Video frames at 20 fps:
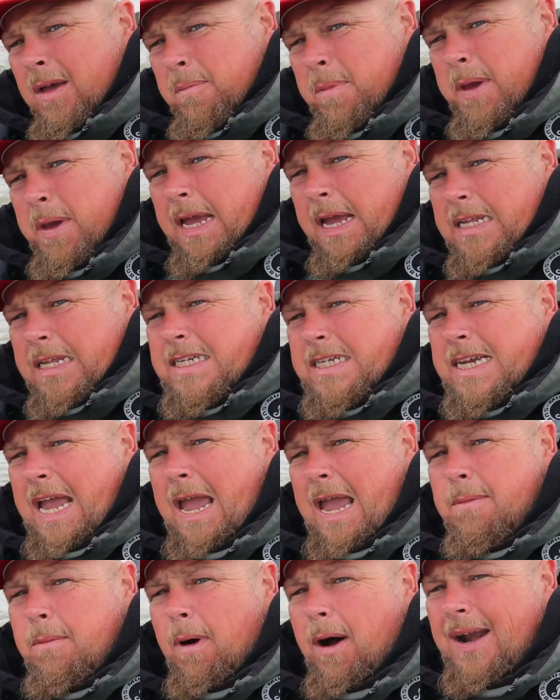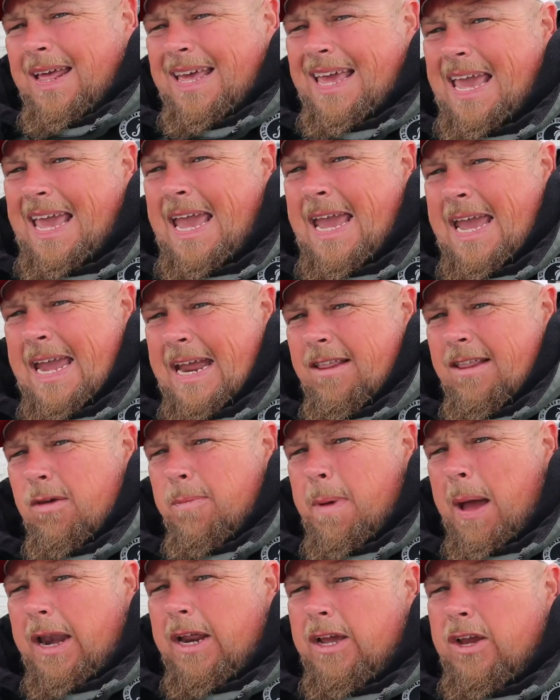Me and J Money Eads
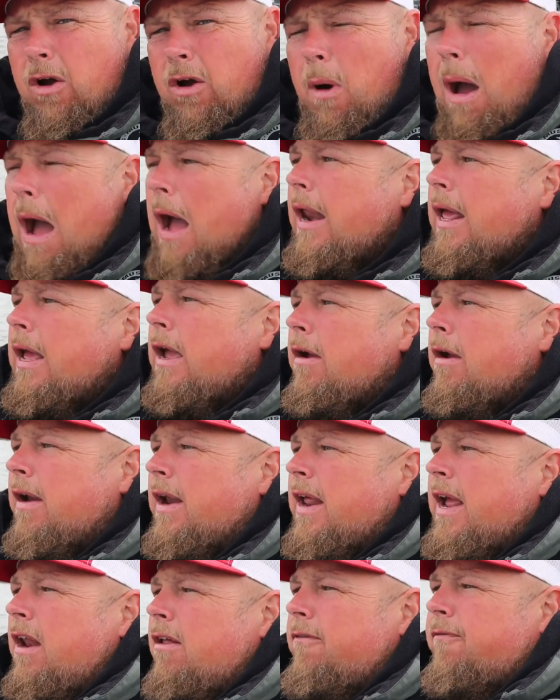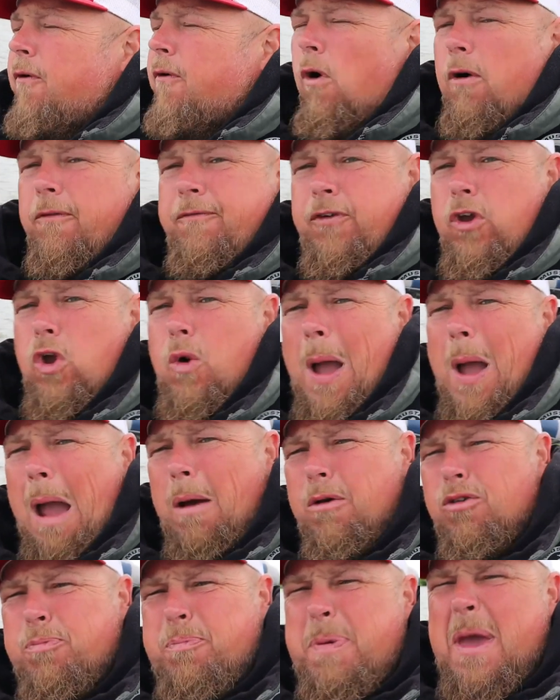about to go out here and hit it for a few
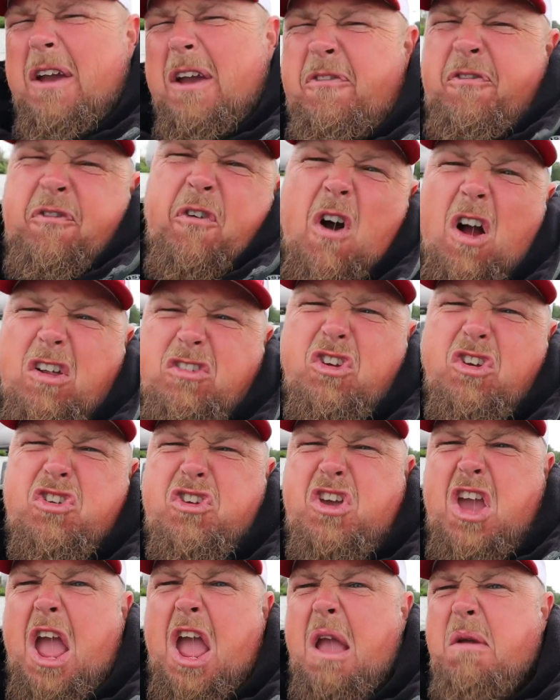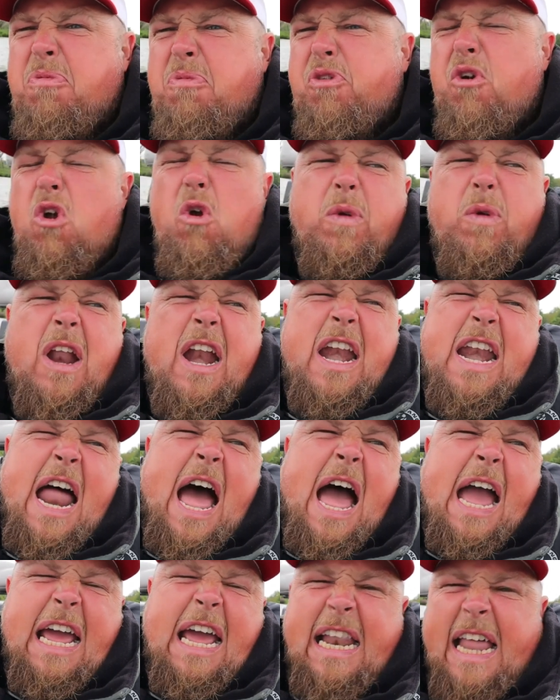hours. Big Front just came through and
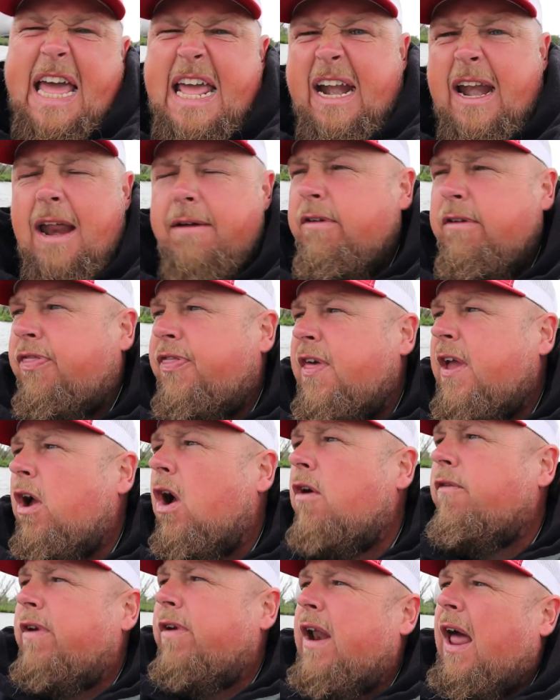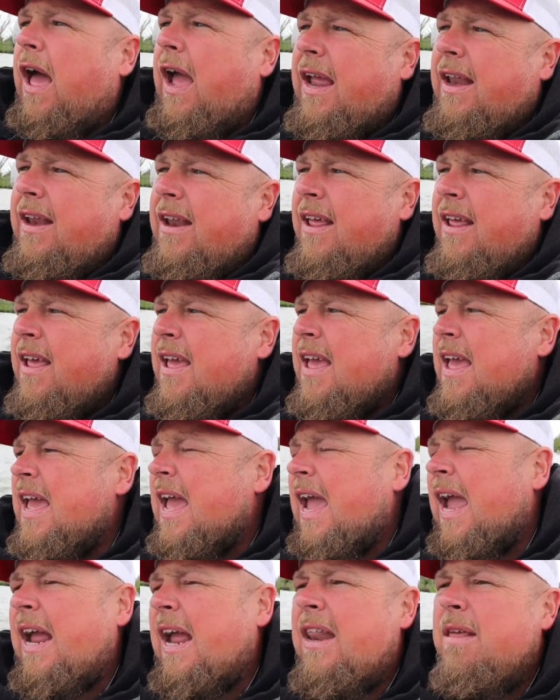annihilated everything overnight.
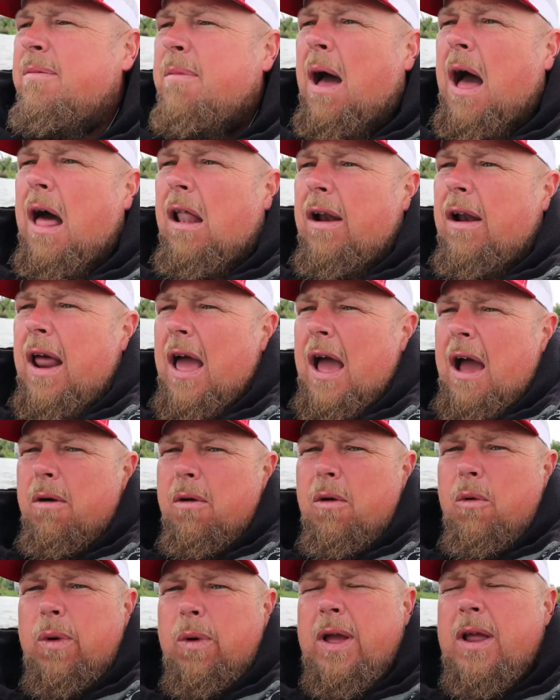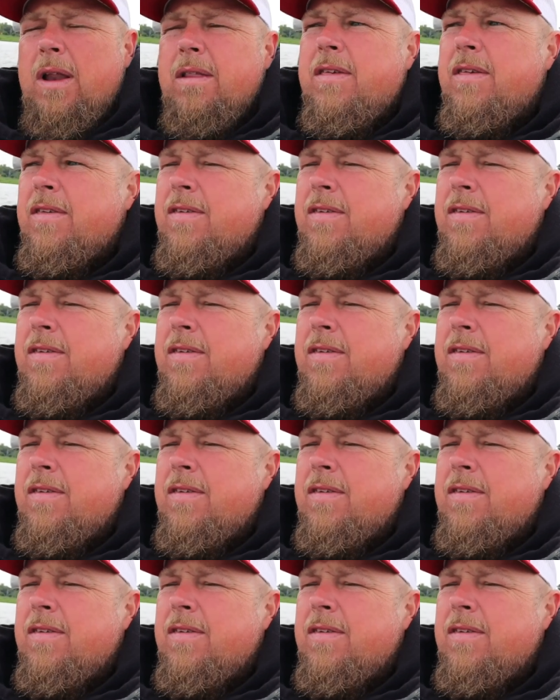80 mile an hour winds.